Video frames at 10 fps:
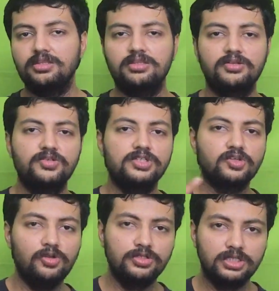the
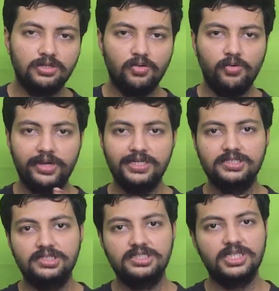resolution over
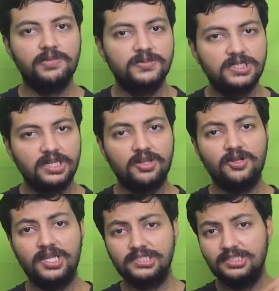is the same scenario
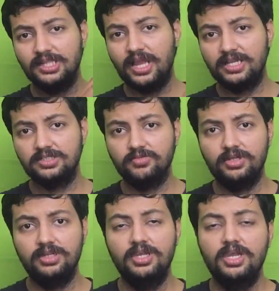as the last
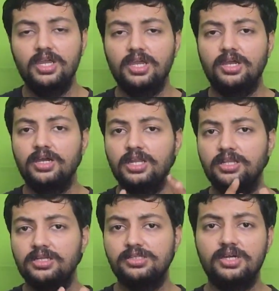one, in
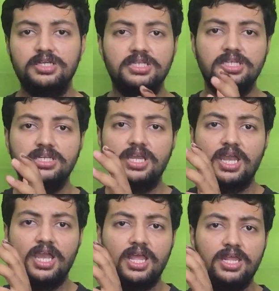the 13
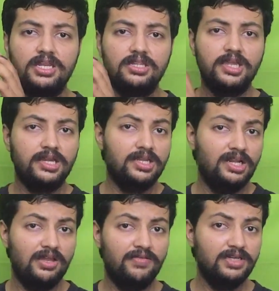and the
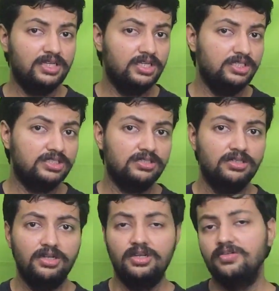11 inch,
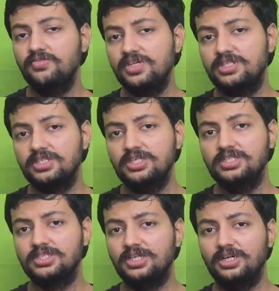which
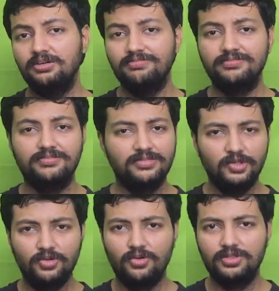is the
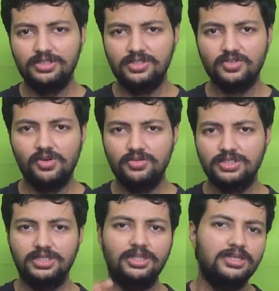
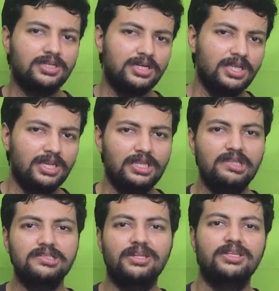resolution. The 13
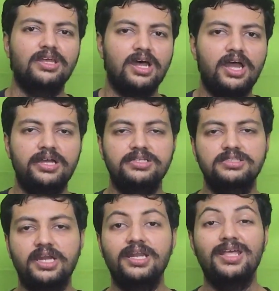is at the higher
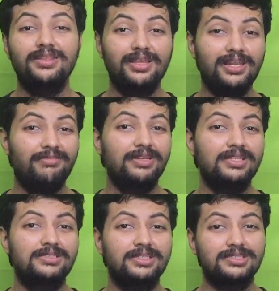side and the 11
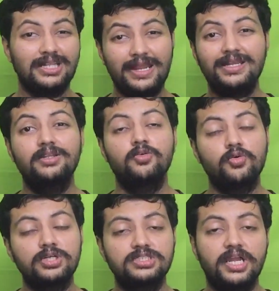is the slightly
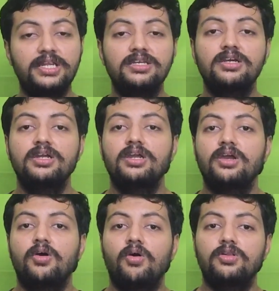lower side.
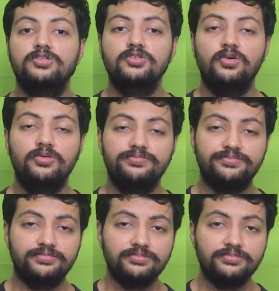Also,